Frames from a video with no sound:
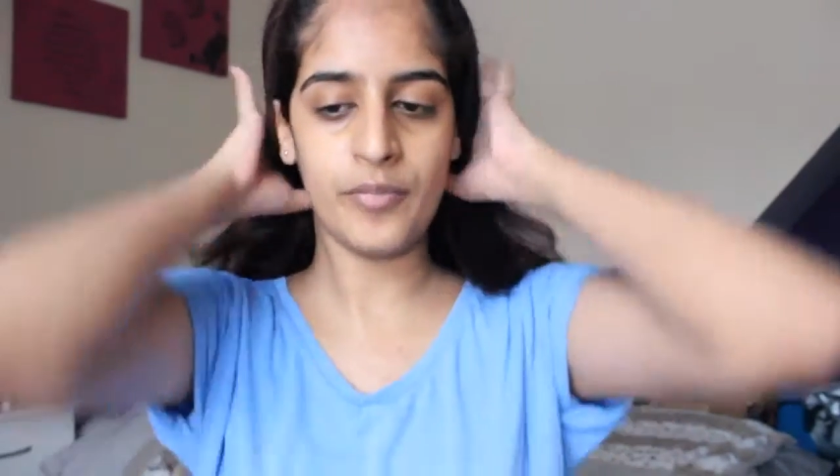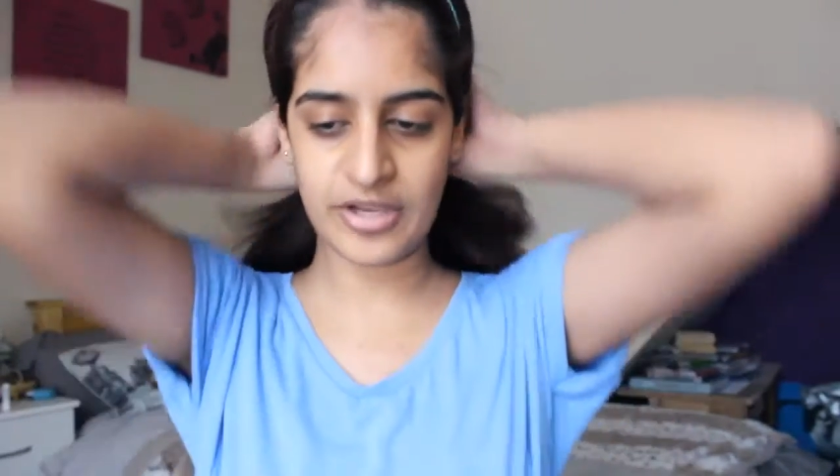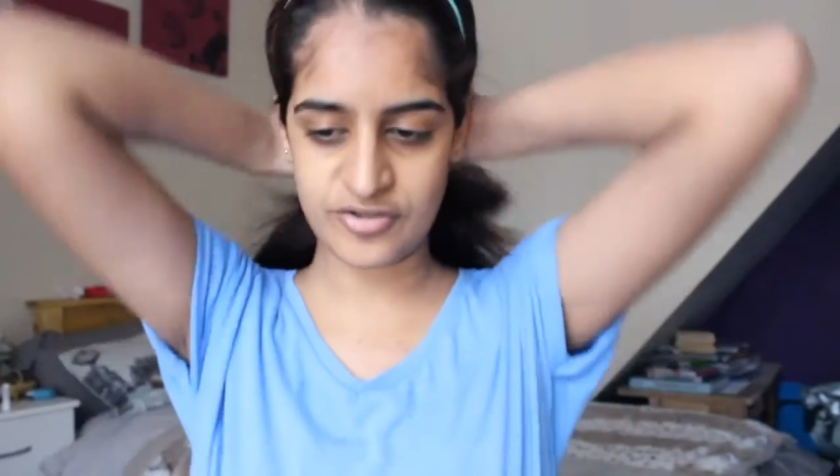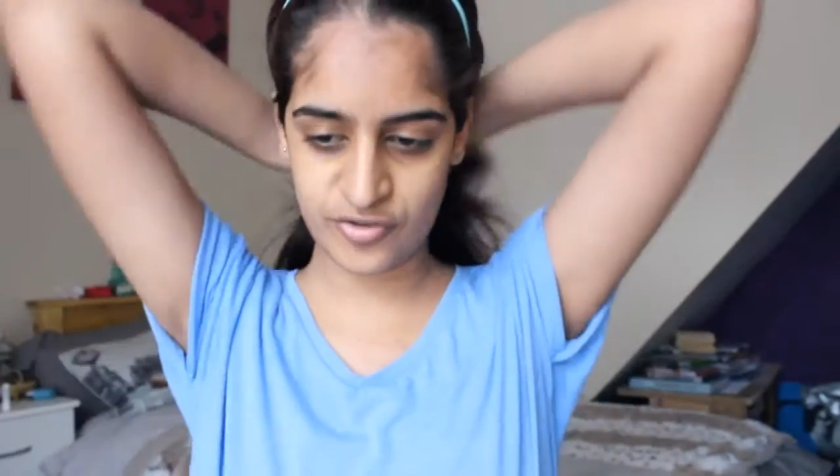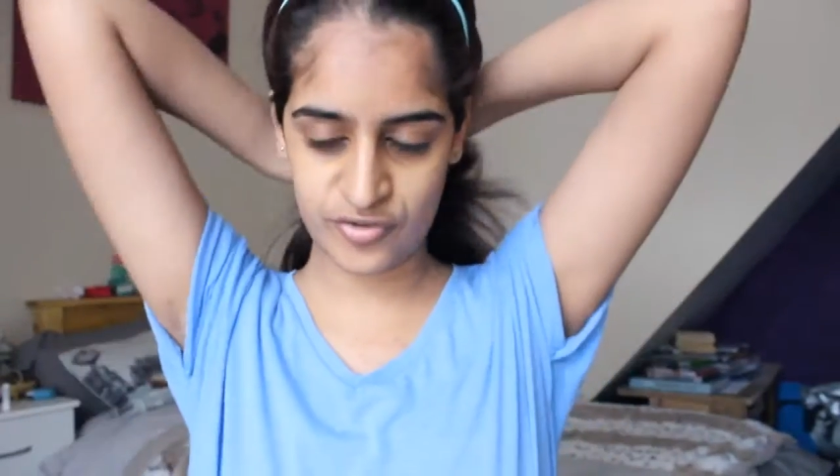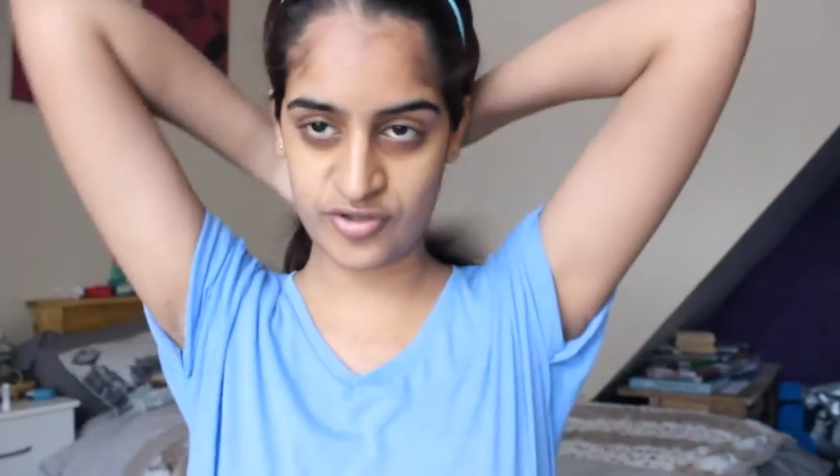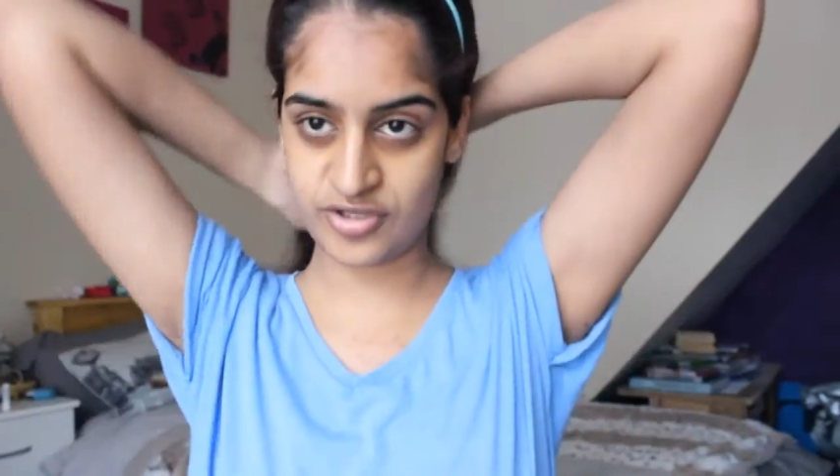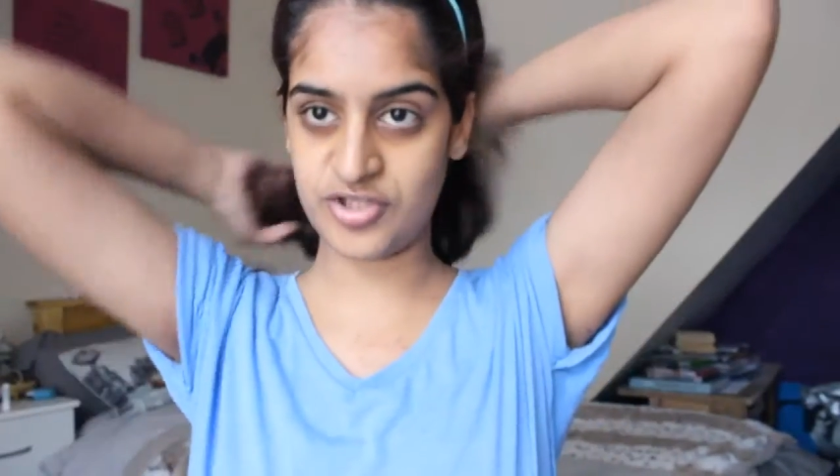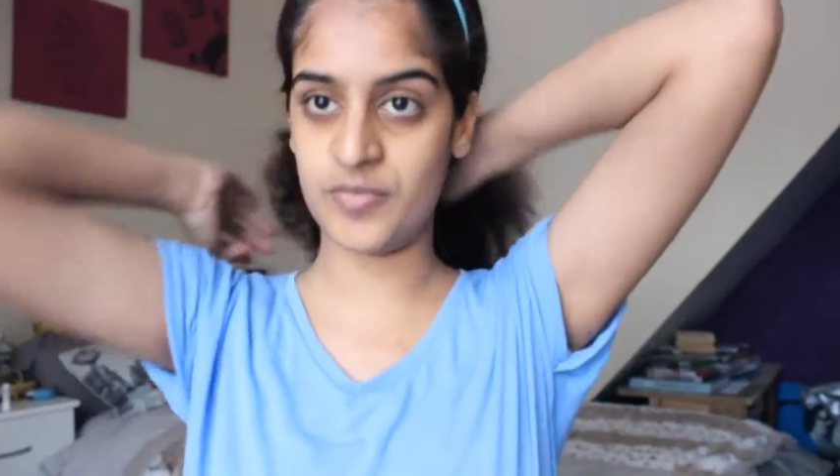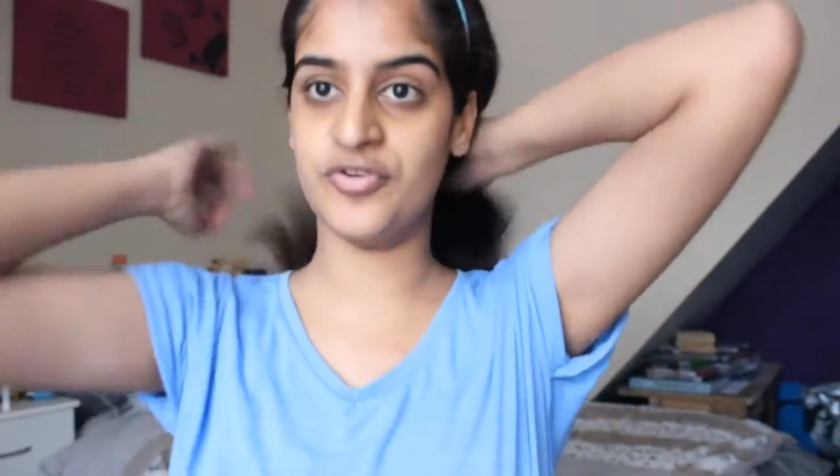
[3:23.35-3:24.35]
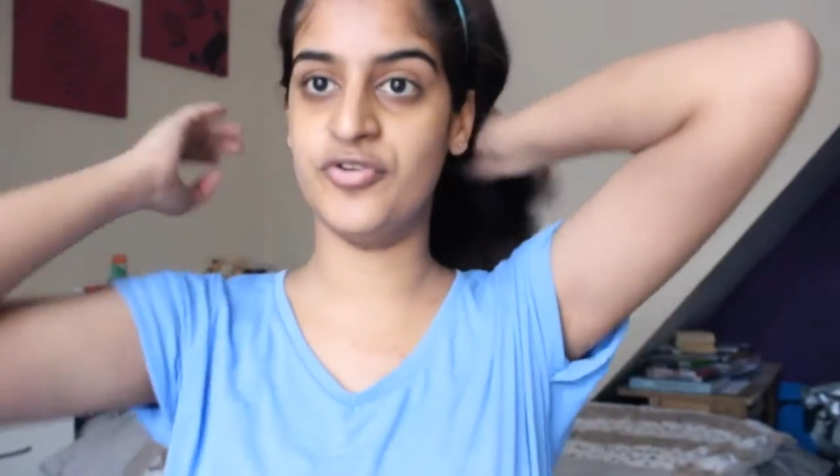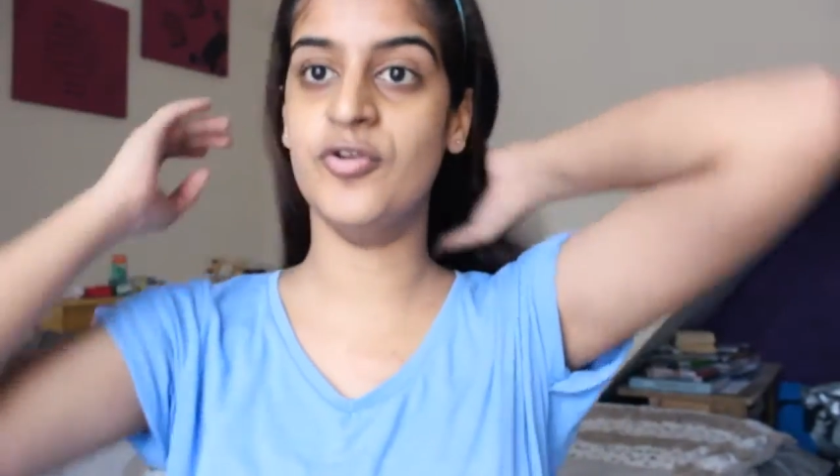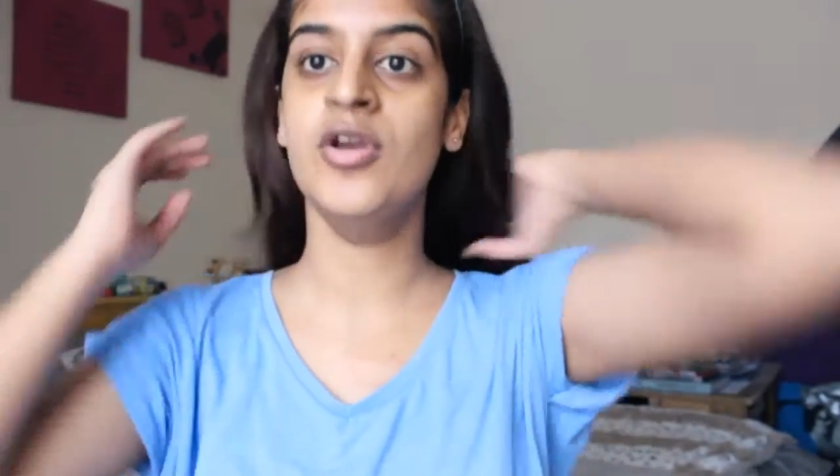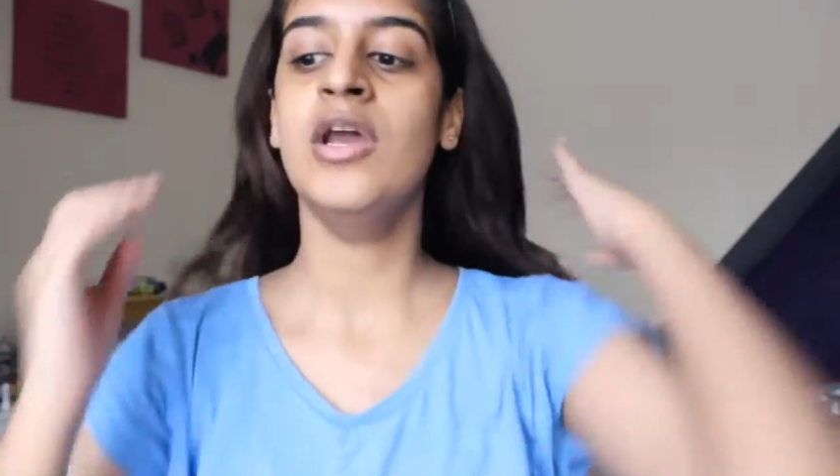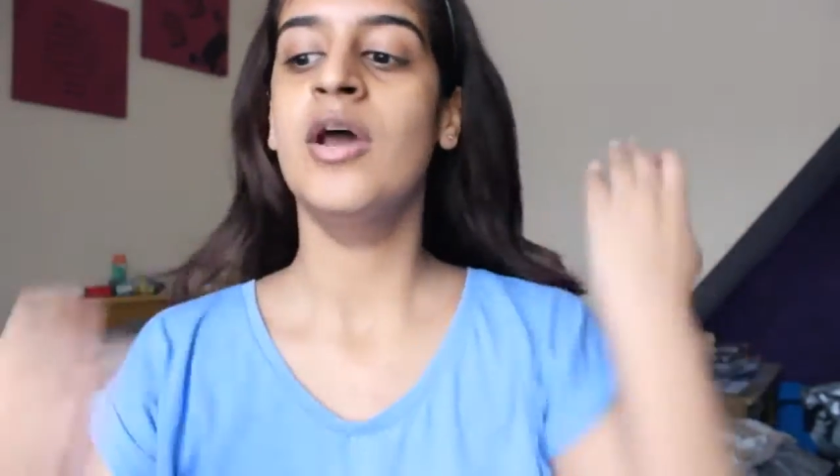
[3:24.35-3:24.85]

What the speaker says: but I do use it on top too,